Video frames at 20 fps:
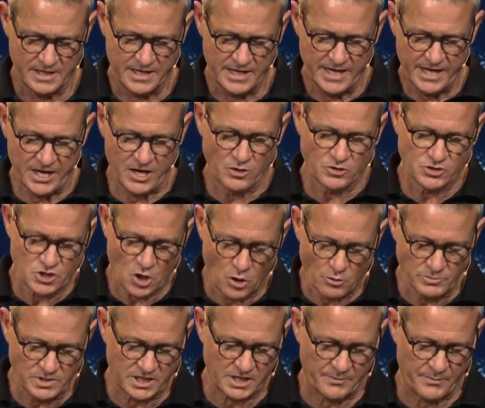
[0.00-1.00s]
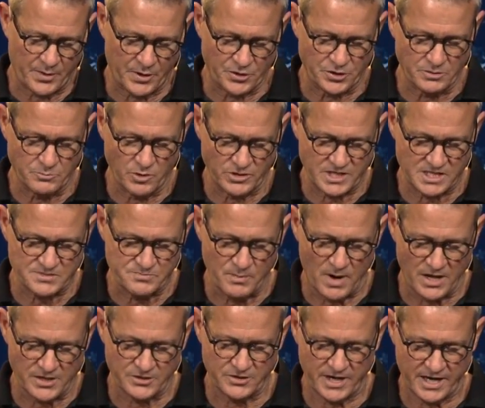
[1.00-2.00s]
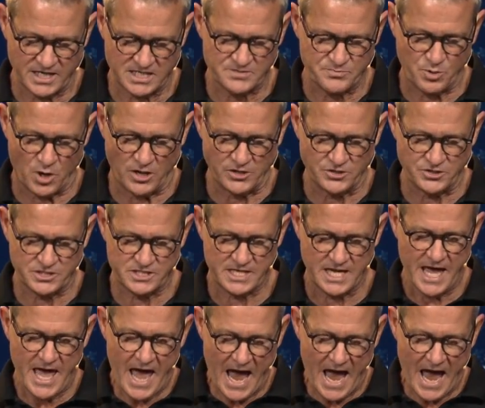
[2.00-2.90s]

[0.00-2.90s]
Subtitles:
He goes home to Capernaum with his mother and his brothers